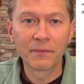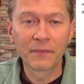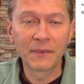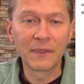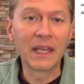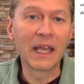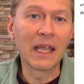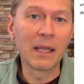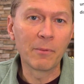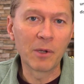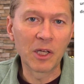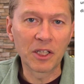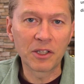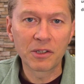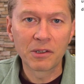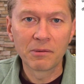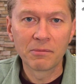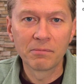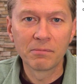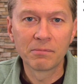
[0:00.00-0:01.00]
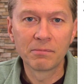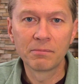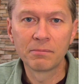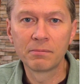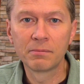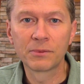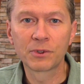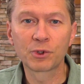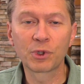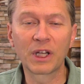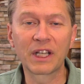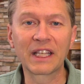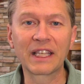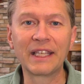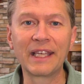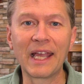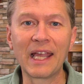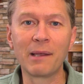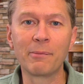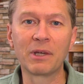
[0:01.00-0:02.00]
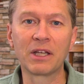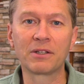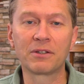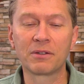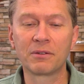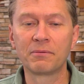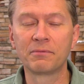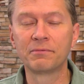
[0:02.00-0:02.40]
Game it. Try to game it.